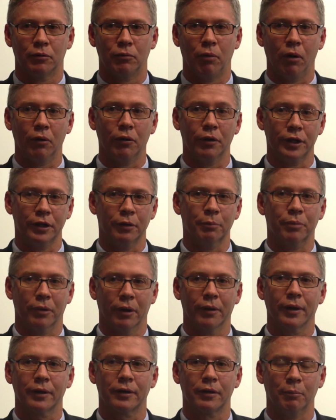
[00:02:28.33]
quality of
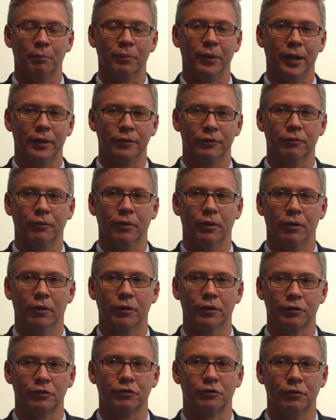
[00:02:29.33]
product compared to a
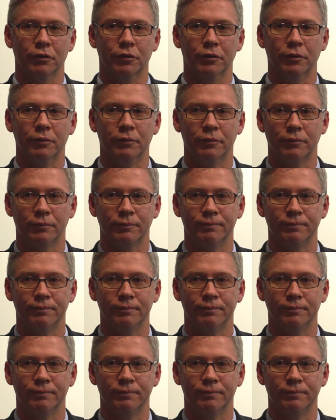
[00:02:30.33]
hot extruded.